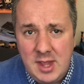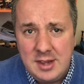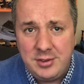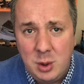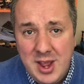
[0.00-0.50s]

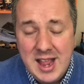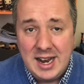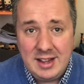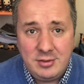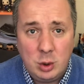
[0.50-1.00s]
And so
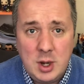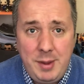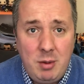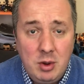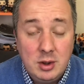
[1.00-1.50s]
let's talk
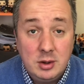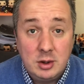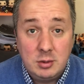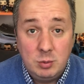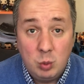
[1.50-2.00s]
about
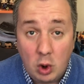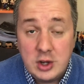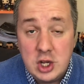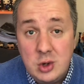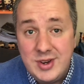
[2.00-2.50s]

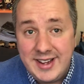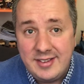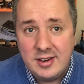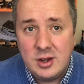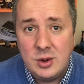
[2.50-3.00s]
what you need
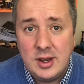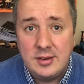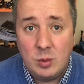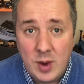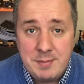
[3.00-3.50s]
to do
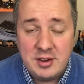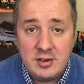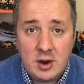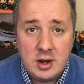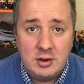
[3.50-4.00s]
as a web
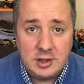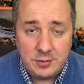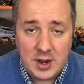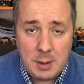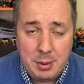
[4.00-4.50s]
designer and
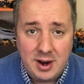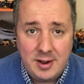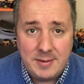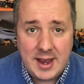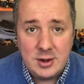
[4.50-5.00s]
developer
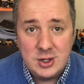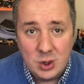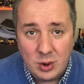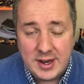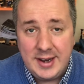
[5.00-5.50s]
and how
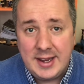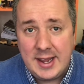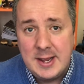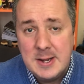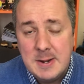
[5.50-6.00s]
you're going to
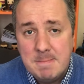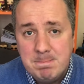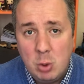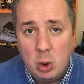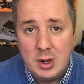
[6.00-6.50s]
get
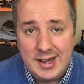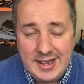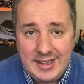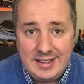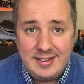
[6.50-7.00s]
more
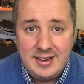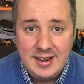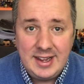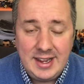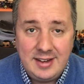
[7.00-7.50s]
leads
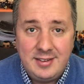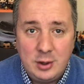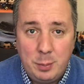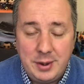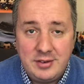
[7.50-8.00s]
into
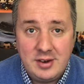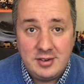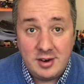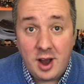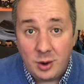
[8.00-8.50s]
your
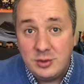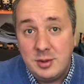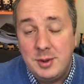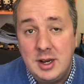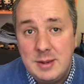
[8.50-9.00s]
business and
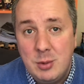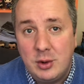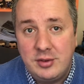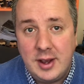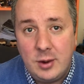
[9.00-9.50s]
ultimately
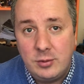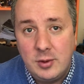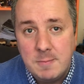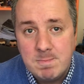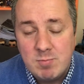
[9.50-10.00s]
more
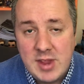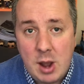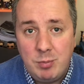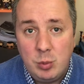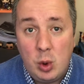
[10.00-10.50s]
sales.
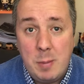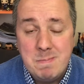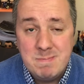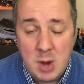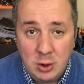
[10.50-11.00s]
Now, what
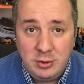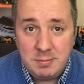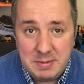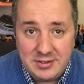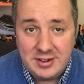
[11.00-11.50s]

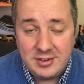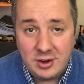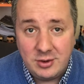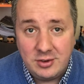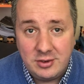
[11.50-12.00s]
most business
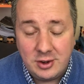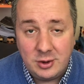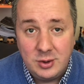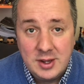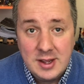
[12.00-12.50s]
owners
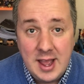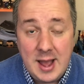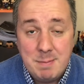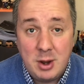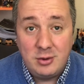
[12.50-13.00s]
do
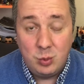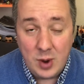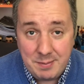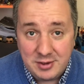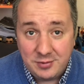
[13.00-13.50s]
and most
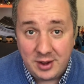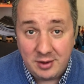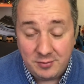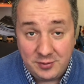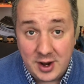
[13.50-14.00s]
web
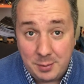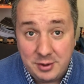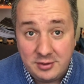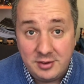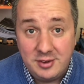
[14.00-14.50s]

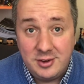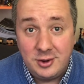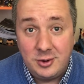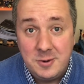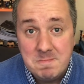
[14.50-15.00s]
developers
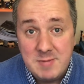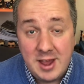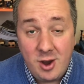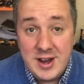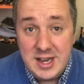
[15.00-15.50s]
do,
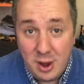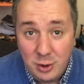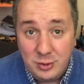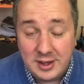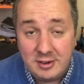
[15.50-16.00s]
and I
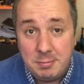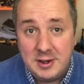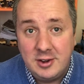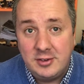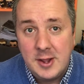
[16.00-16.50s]
know this
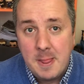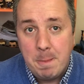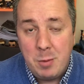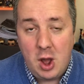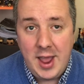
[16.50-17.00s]
because
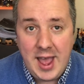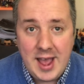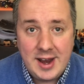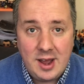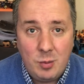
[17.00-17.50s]
I
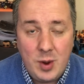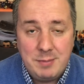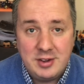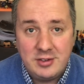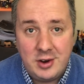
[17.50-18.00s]
had a
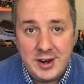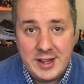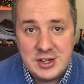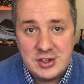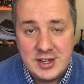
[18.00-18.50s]
web design
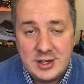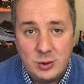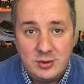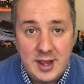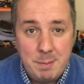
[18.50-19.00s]
agency
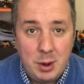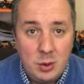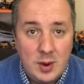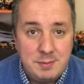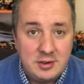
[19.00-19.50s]
called Tempo
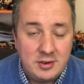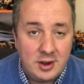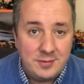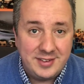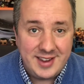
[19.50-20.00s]
Web
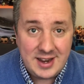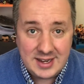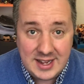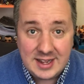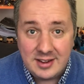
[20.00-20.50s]
Design for 10
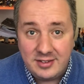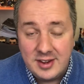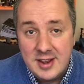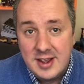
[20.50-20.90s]
years,